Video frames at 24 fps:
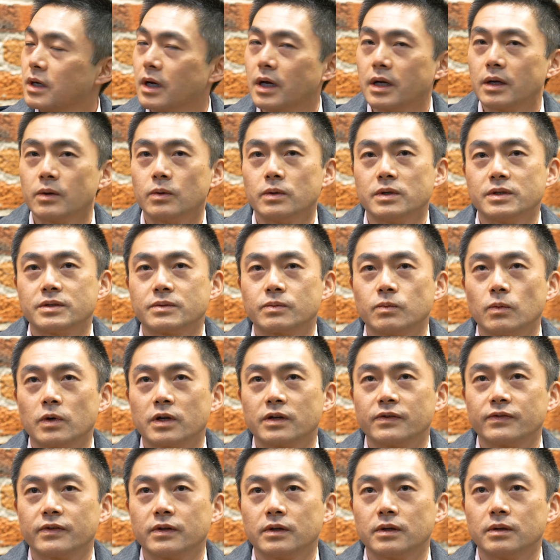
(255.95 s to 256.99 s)
And it was
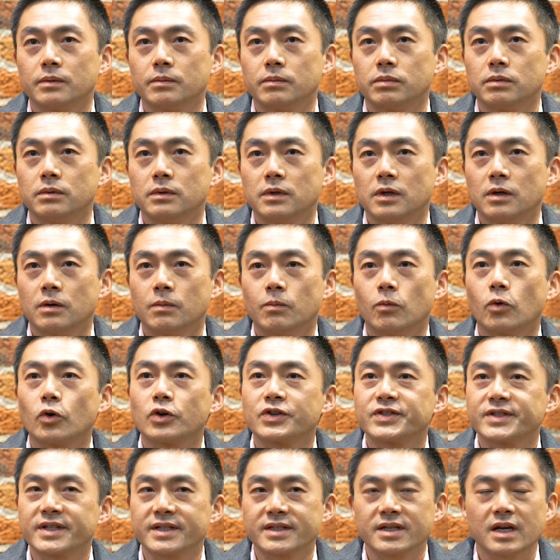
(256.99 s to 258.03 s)
one of the
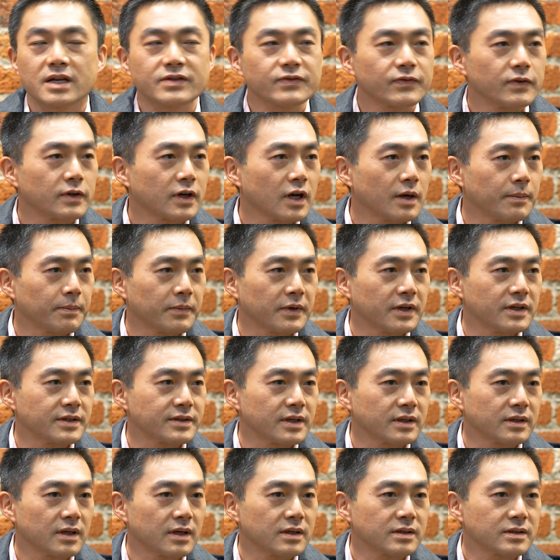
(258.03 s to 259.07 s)
more successful
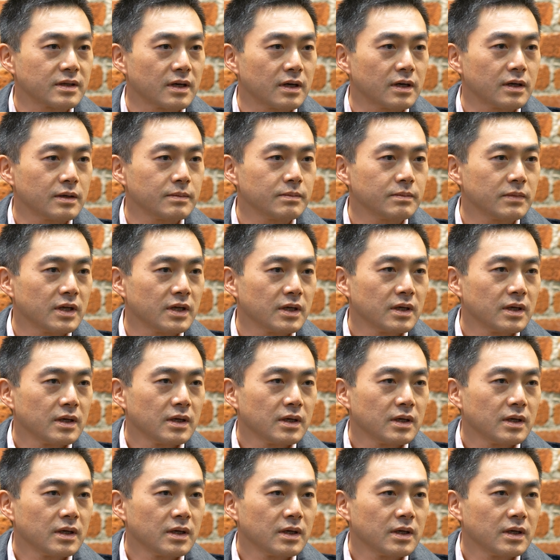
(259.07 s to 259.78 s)
companies at that time.